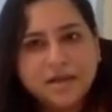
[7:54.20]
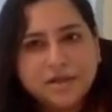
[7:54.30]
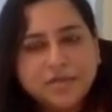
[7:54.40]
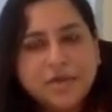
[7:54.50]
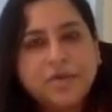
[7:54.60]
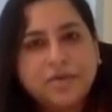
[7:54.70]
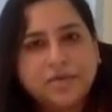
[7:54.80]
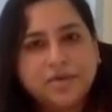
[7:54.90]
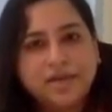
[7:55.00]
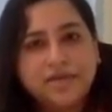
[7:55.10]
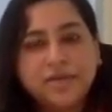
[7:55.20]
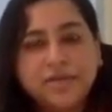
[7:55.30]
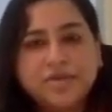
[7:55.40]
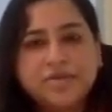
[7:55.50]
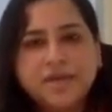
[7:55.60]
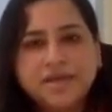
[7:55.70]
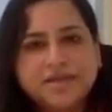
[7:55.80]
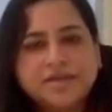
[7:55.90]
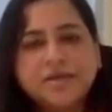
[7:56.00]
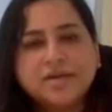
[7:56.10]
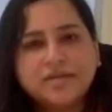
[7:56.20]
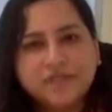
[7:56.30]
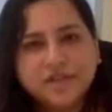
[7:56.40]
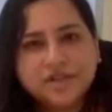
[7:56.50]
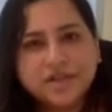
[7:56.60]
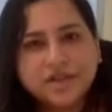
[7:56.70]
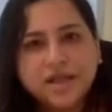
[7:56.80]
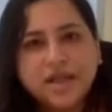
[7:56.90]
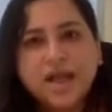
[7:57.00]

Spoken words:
Tomorrow, if I want to write historical fiction,